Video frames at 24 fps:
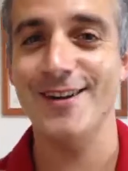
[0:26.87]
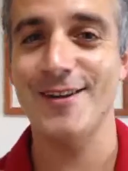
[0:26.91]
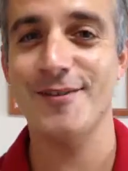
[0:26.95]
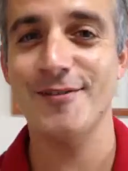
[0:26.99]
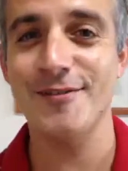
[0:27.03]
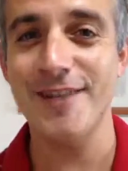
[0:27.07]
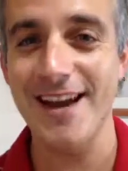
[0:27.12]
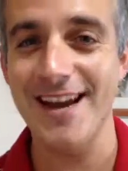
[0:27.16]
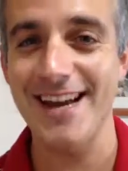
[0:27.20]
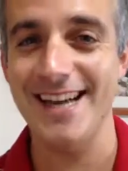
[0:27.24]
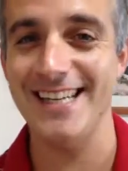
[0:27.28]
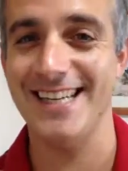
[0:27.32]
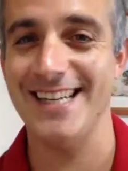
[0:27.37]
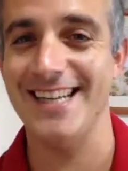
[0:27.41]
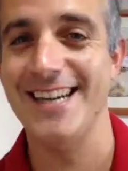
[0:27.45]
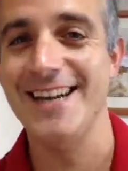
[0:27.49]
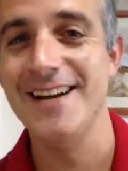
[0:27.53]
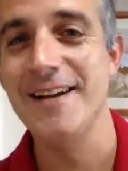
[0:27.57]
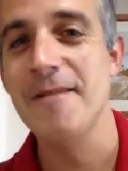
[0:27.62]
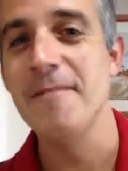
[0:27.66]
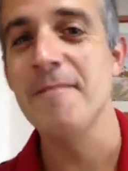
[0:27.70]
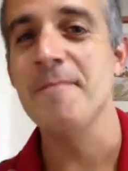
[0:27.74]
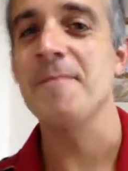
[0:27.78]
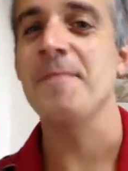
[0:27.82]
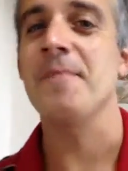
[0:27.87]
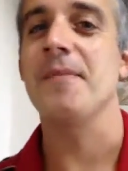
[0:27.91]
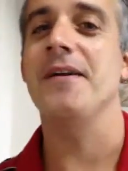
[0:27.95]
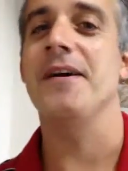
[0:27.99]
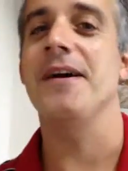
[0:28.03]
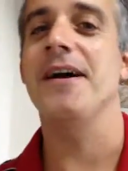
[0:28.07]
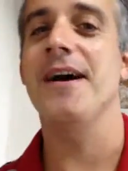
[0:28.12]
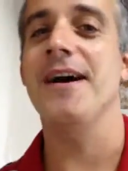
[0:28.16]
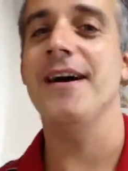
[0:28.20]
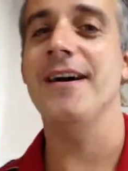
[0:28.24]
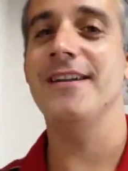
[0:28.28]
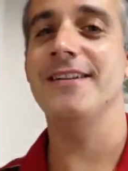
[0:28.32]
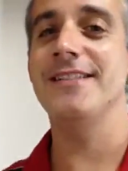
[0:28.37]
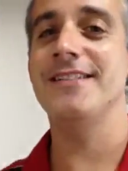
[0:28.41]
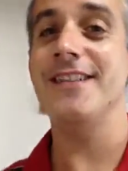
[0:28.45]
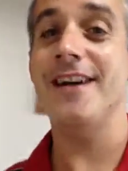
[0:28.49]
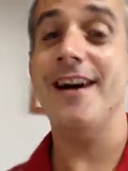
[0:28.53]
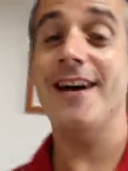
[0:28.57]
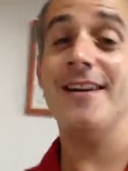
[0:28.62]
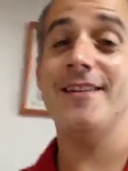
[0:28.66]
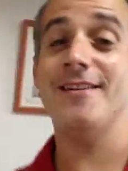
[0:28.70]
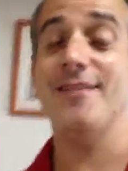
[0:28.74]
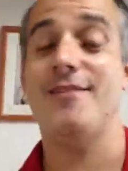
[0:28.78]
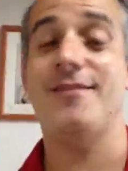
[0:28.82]
that's great. Uh,
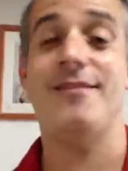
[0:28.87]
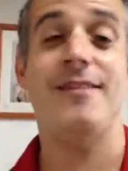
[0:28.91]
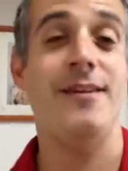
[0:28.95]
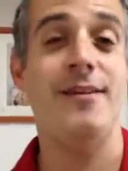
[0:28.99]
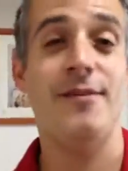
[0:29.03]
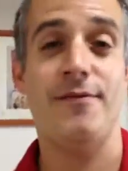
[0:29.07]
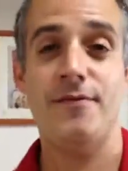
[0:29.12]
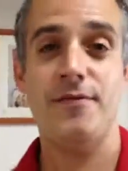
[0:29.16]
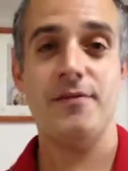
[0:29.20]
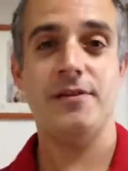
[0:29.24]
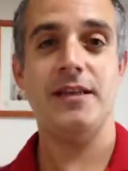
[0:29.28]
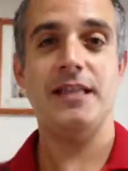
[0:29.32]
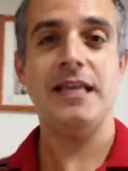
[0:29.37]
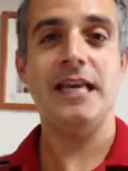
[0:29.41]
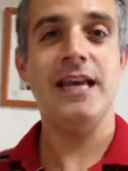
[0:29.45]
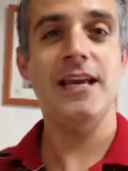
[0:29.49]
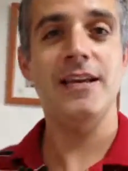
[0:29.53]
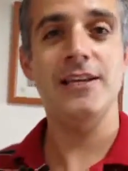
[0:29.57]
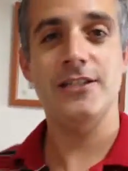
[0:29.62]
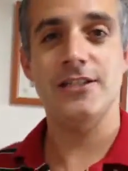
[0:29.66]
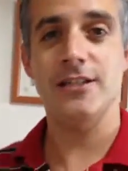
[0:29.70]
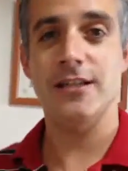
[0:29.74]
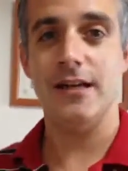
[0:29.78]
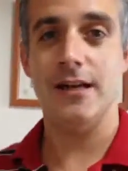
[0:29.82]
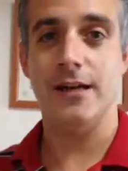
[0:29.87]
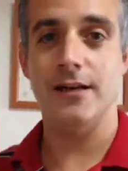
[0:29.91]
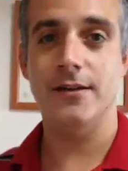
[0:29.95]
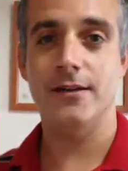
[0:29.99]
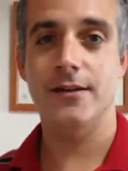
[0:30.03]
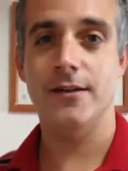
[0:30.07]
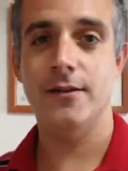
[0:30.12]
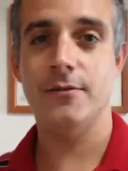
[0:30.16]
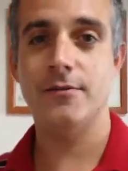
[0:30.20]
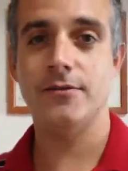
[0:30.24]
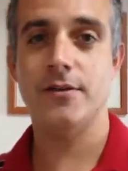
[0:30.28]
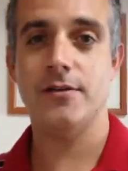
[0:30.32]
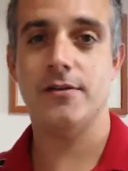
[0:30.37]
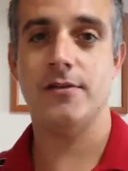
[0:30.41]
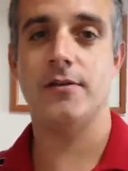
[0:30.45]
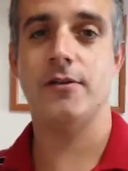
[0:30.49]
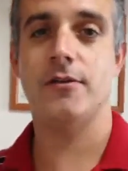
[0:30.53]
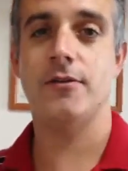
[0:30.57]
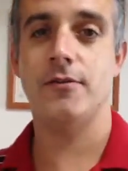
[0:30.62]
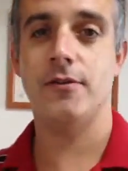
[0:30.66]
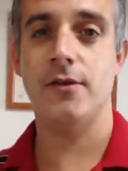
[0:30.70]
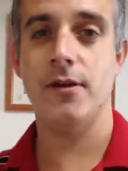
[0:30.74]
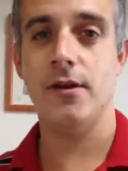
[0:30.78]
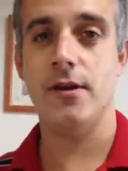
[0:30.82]
John is he's visiting Asia. He was just in
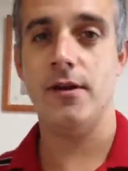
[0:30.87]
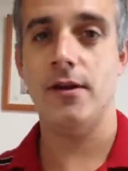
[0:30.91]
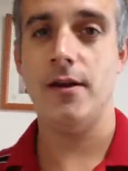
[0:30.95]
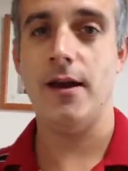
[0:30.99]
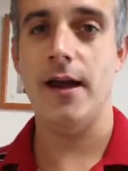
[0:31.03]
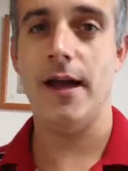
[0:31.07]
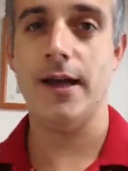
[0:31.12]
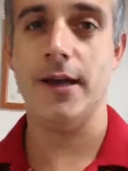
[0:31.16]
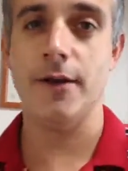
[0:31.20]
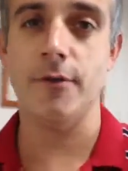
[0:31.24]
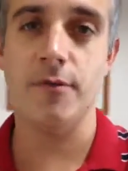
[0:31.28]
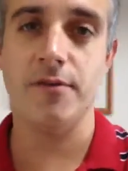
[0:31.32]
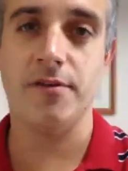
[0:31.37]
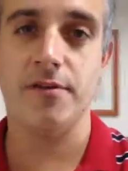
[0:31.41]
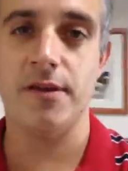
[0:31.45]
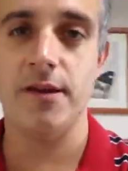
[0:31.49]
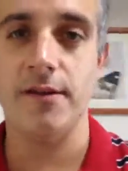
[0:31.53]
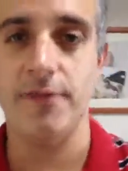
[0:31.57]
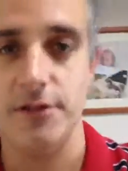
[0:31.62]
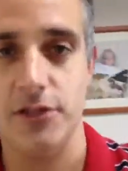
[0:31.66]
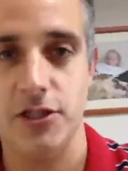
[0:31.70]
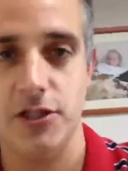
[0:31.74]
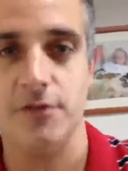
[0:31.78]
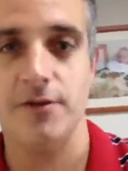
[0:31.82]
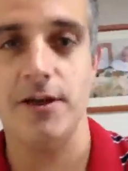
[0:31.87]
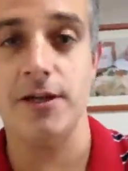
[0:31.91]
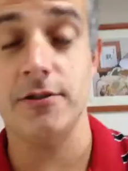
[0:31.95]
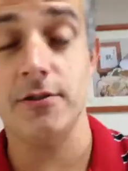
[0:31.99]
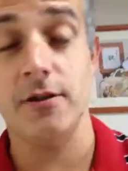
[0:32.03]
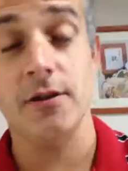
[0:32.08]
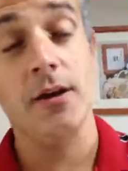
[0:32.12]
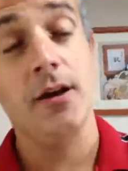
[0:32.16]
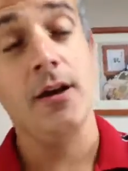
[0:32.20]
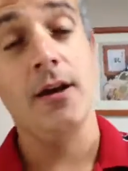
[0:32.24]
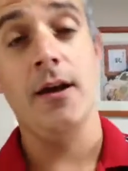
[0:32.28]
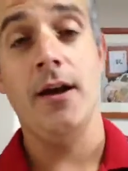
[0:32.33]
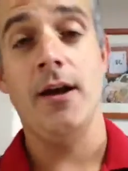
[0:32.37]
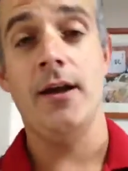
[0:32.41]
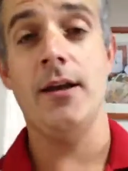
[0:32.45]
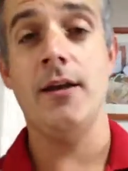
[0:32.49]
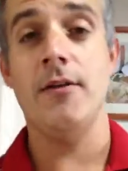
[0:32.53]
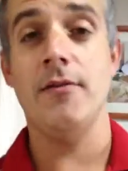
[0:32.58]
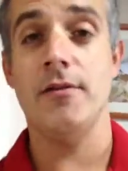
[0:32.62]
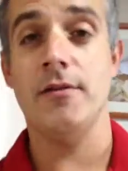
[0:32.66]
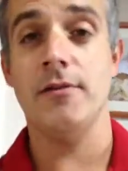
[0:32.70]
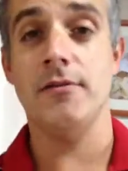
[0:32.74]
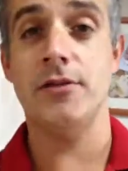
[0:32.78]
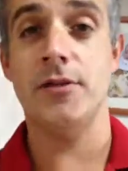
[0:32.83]
Korea, hanging out with Steve, the Chi Ranger. Now
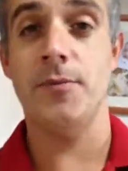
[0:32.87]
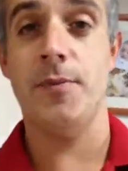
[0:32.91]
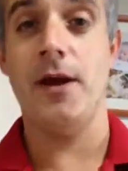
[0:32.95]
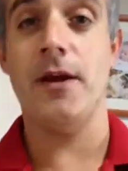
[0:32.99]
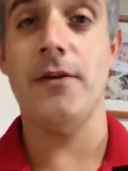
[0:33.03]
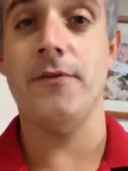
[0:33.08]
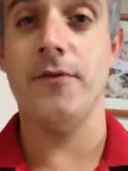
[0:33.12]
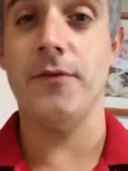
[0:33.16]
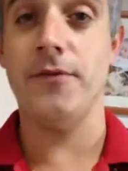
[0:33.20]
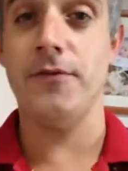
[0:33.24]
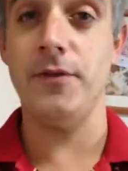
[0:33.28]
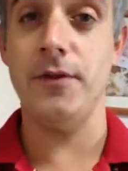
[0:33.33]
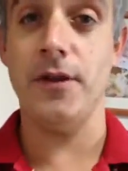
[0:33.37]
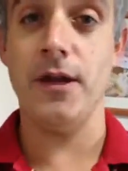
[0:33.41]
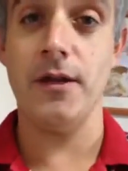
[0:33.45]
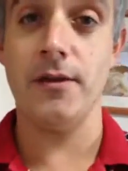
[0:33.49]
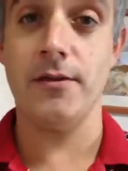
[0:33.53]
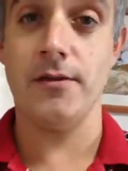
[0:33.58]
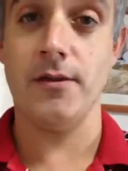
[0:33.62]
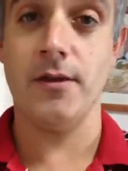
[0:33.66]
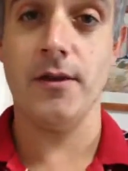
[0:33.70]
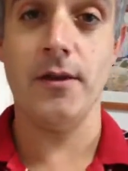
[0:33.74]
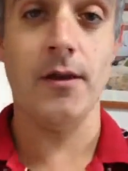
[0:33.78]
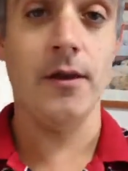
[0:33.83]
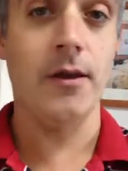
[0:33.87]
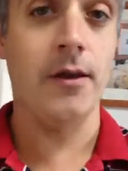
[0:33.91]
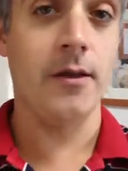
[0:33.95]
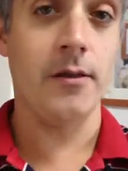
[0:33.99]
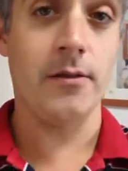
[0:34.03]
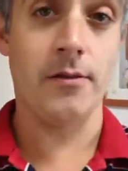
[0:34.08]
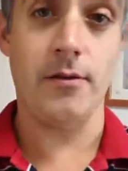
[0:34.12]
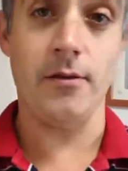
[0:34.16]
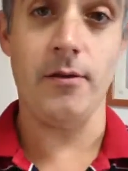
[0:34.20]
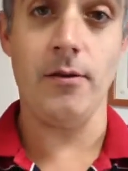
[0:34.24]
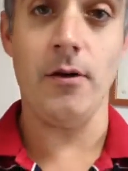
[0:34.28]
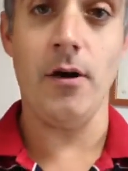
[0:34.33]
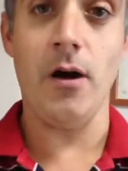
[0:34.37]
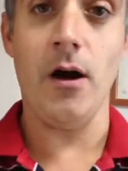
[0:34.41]
he's here in Japan for a few days. So